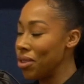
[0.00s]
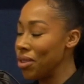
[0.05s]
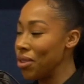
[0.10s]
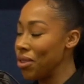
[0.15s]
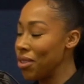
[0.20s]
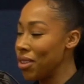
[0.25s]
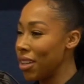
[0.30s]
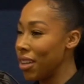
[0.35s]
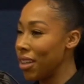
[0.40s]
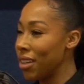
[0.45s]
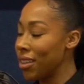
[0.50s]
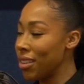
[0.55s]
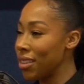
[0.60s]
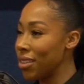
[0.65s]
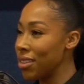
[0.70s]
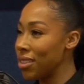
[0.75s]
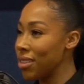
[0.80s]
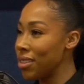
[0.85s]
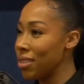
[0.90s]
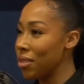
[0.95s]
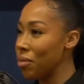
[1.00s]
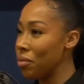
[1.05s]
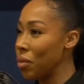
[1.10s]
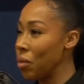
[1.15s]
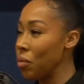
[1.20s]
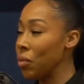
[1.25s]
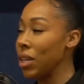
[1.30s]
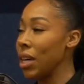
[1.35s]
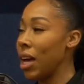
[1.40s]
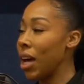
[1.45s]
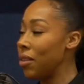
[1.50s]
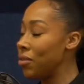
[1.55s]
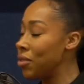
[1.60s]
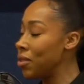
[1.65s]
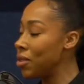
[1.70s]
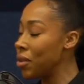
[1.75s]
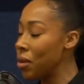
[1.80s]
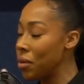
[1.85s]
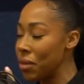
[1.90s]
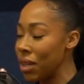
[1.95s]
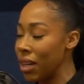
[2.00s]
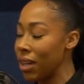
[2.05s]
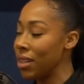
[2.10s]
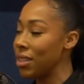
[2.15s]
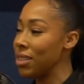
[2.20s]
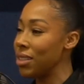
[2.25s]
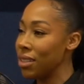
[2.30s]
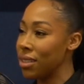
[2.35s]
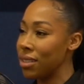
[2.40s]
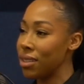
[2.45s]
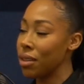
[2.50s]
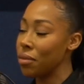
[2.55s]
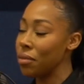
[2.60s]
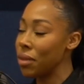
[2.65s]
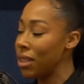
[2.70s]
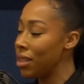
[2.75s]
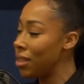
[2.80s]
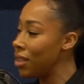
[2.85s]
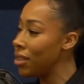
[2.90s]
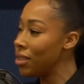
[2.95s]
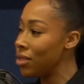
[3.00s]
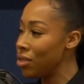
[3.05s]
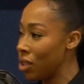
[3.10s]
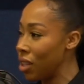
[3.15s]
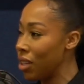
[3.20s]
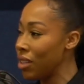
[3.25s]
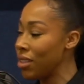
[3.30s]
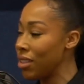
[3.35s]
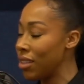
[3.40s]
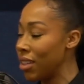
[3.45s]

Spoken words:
to do things. We have so many ideas to completely change